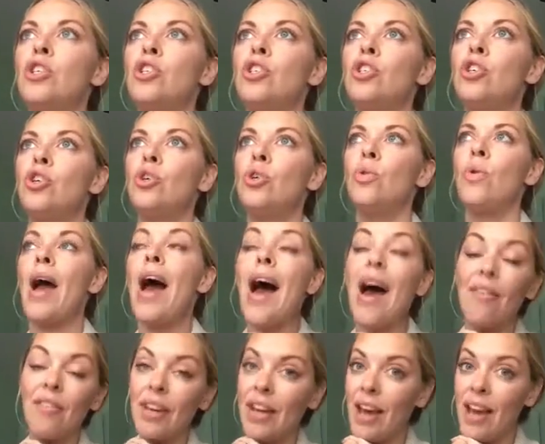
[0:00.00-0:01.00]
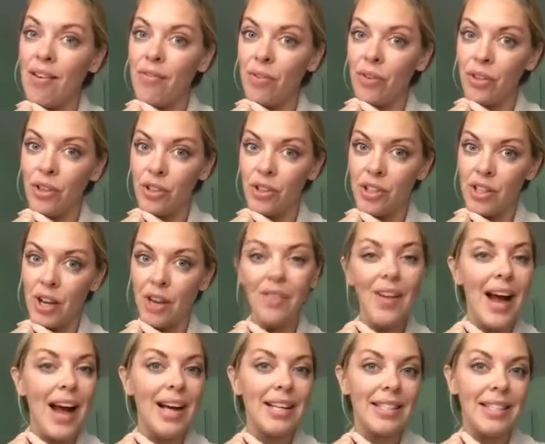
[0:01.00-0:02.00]
to advocate for yourself
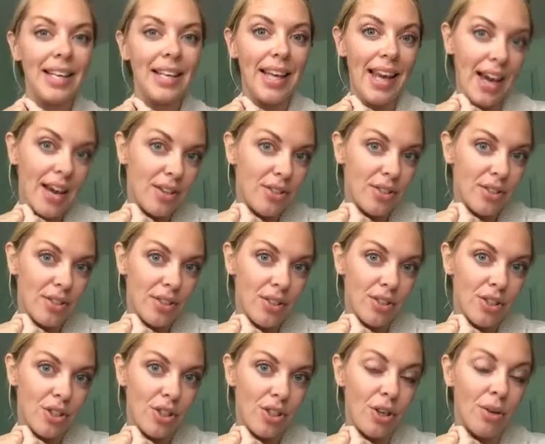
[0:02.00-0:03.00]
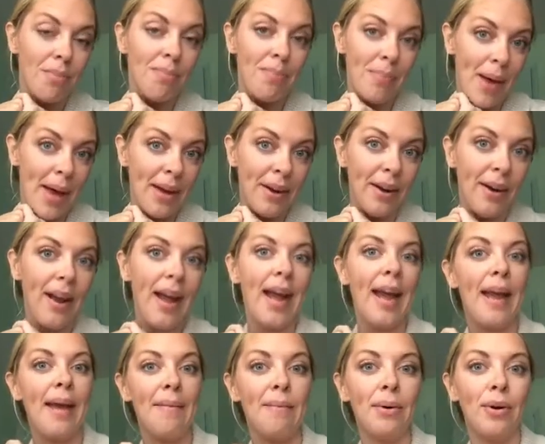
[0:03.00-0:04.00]
as a counselor so you're better
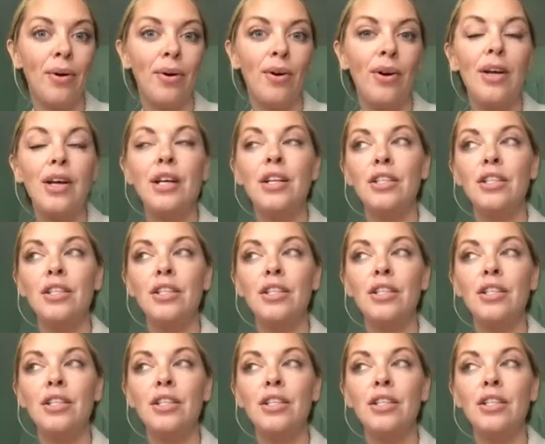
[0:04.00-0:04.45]
able